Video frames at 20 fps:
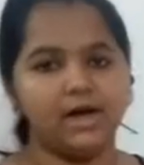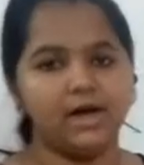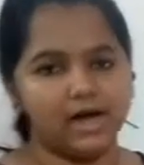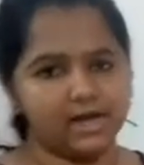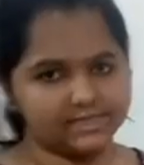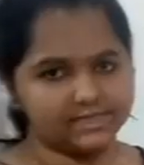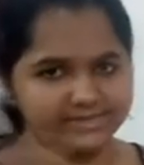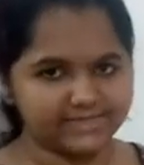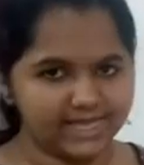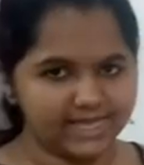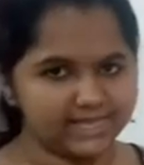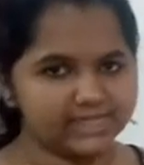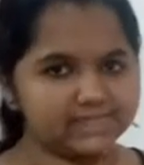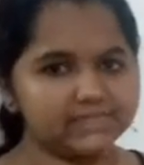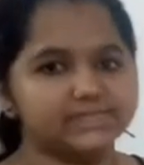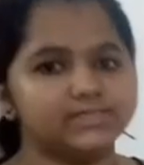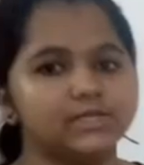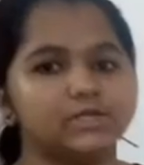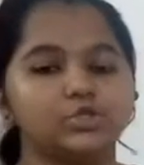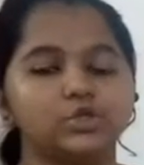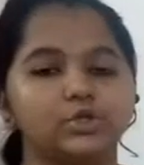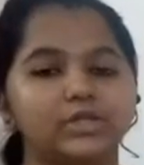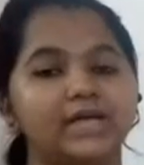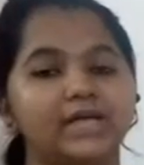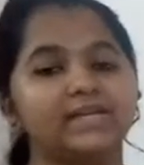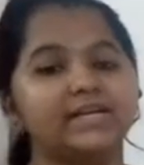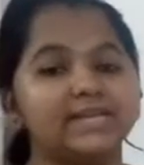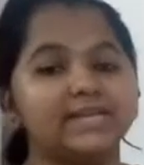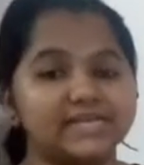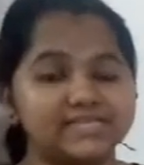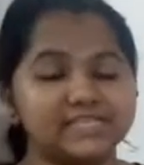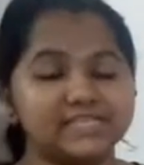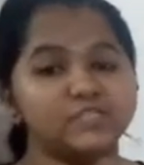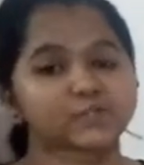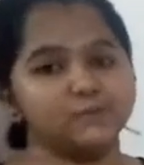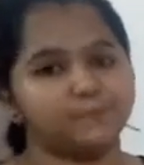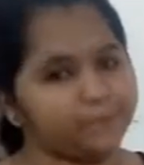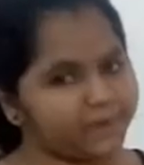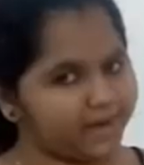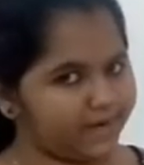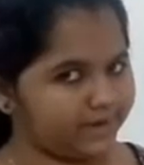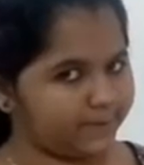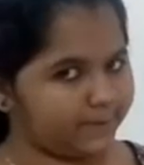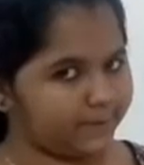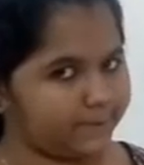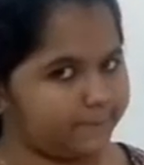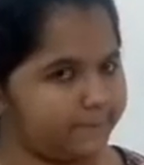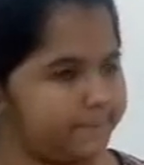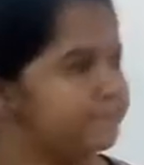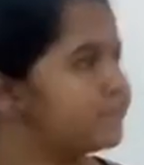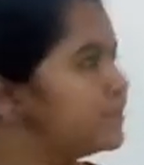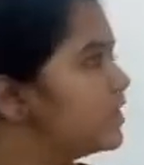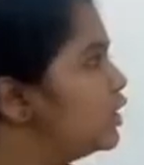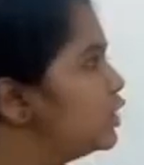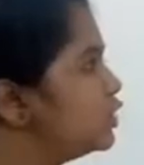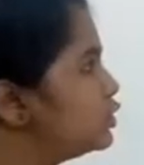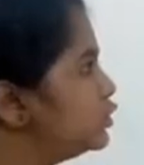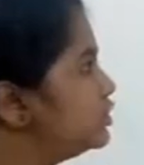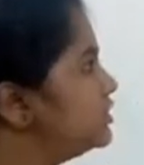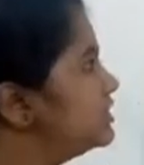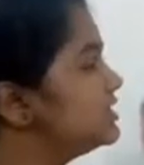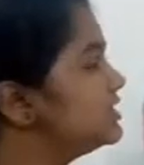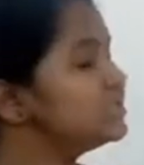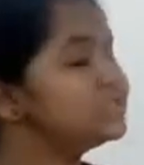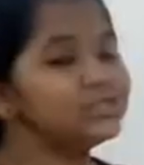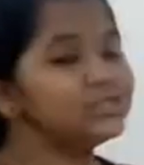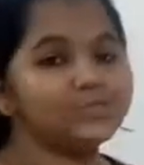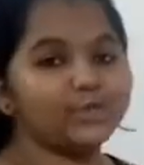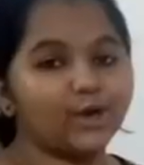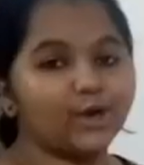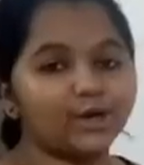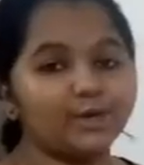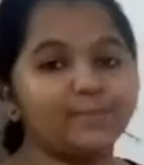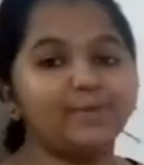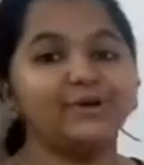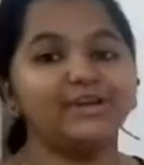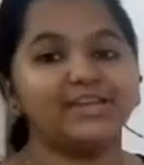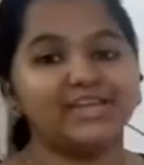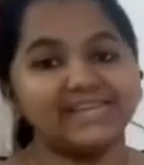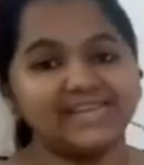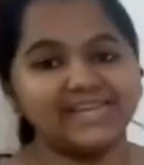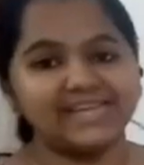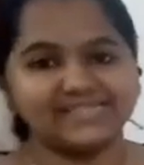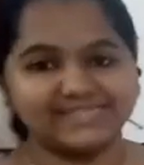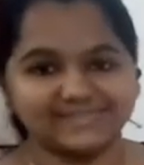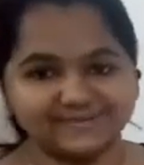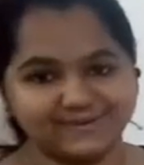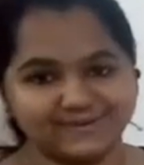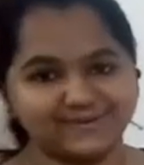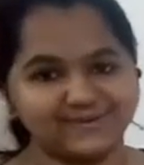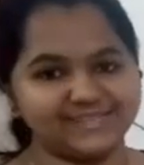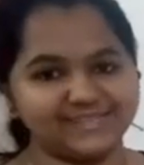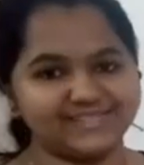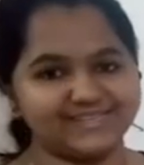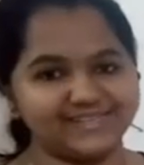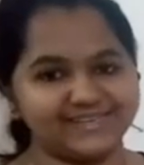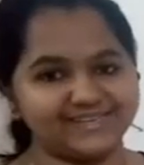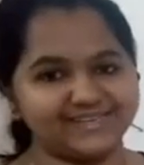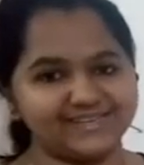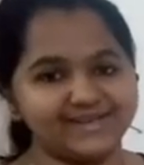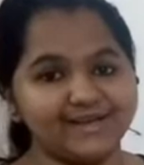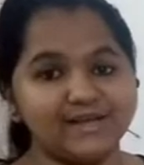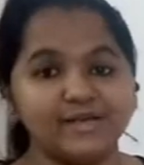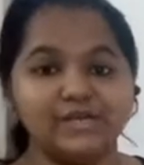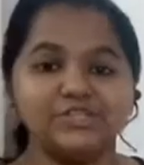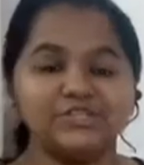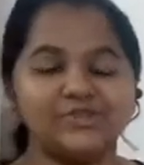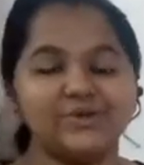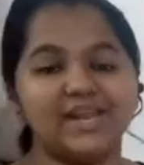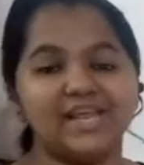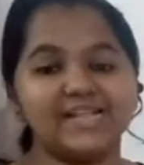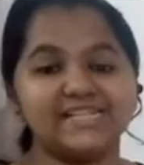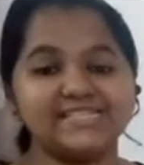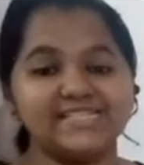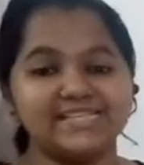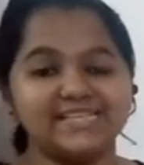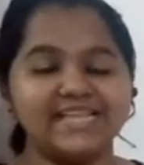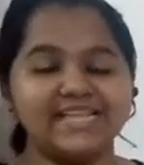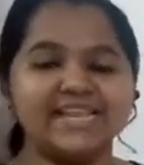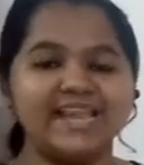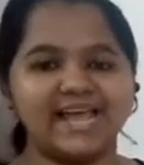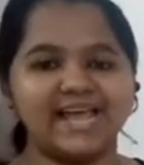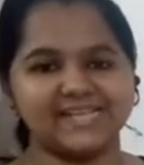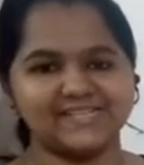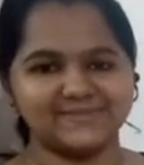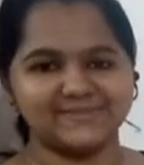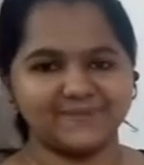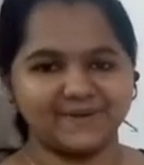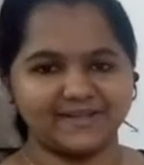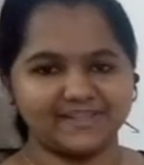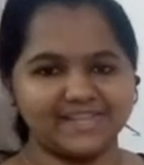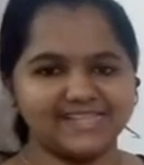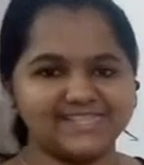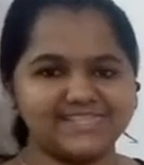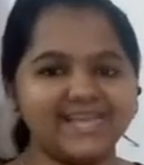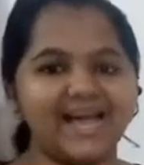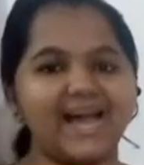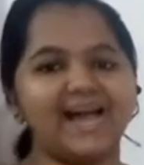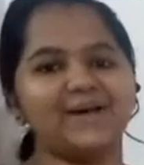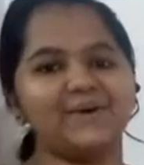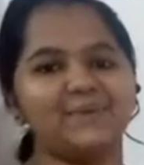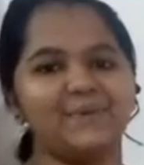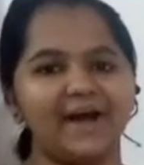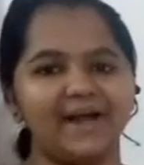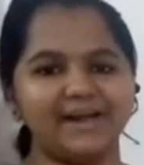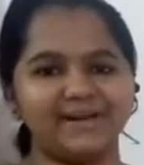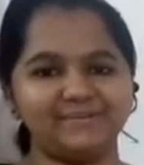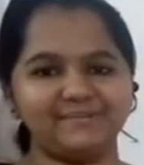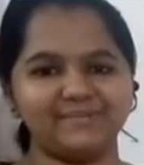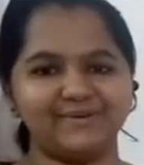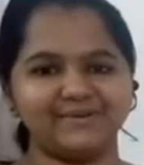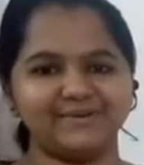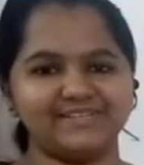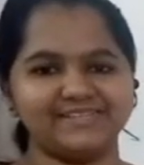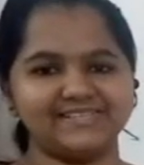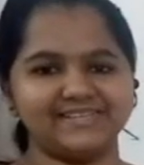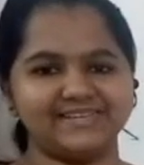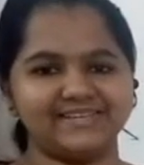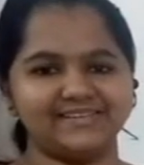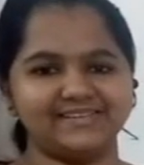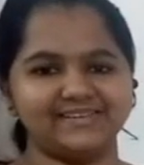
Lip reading: cells so that it doesn't spread. So this is to talk about innate immunity. So let's see the next one, that's the acquired immunity.